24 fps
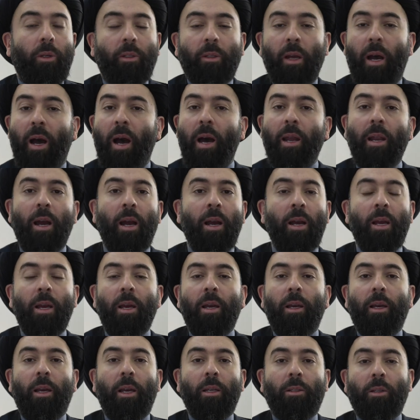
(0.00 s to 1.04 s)
wa ta'ala
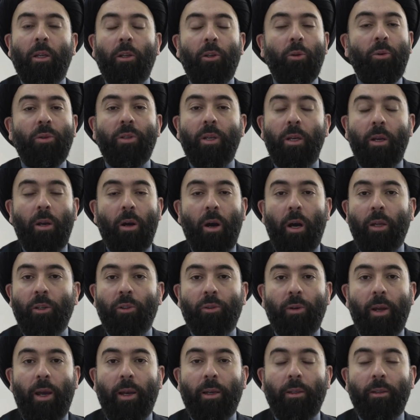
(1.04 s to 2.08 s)
is a losing
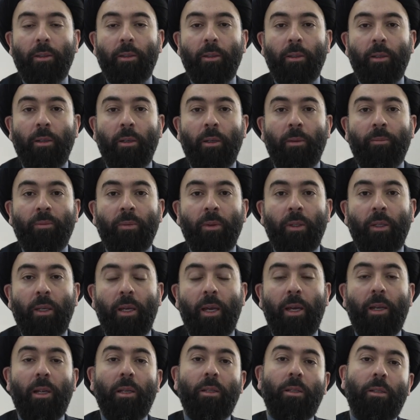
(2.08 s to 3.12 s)
contract.
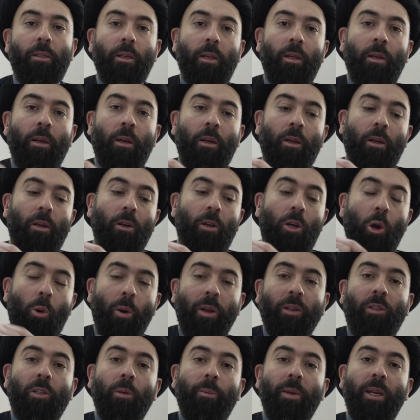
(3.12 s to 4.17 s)
It is
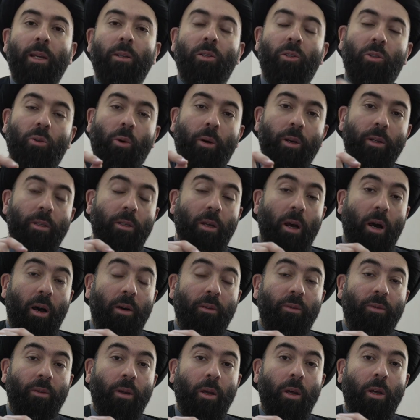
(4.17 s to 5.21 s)
going to be a source
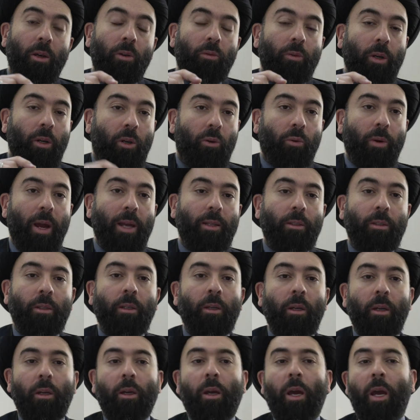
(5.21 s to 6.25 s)
of regret
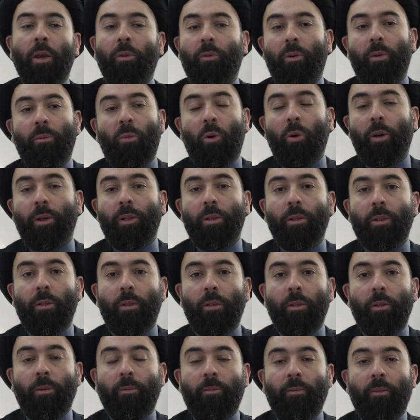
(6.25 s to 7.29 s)
and
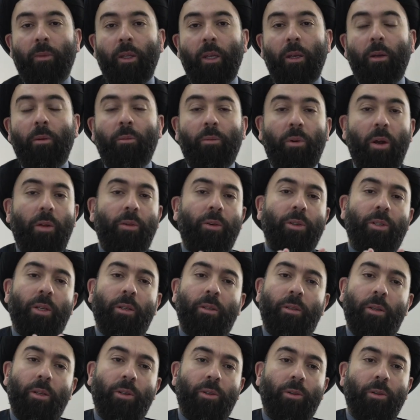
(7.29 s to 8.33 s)
remorse. Brothers and
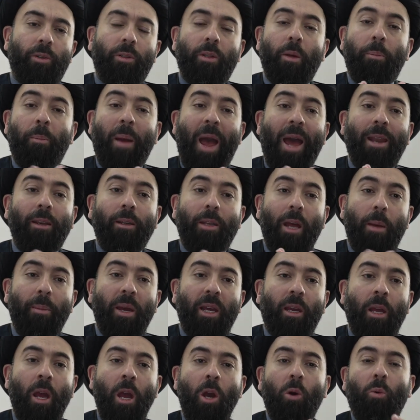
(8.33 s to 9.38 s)
sisters, the
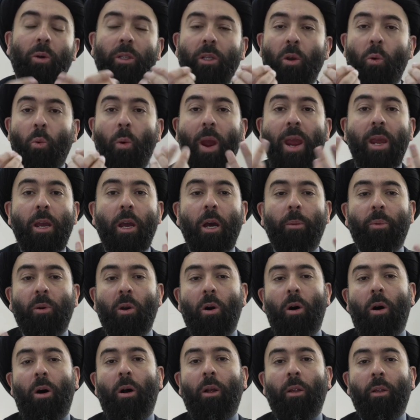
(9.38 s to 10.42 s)
pandemic was a wake up
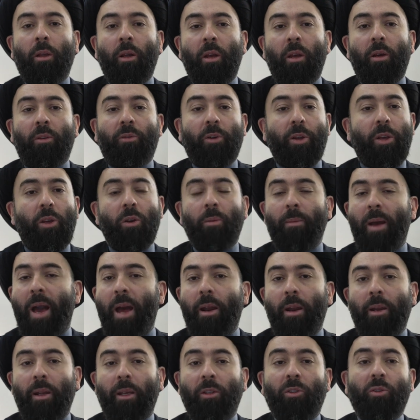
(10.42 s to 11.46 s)
call for
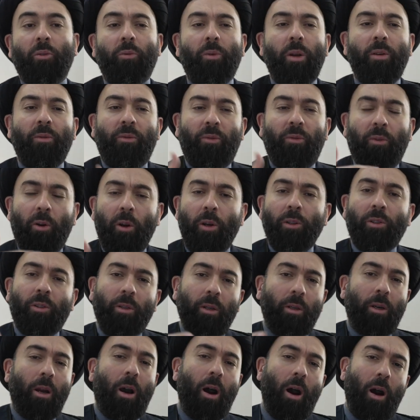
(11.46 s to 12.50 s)
humanity to revert to
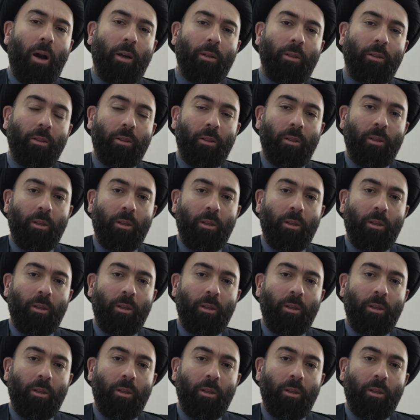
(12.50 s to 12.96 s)
God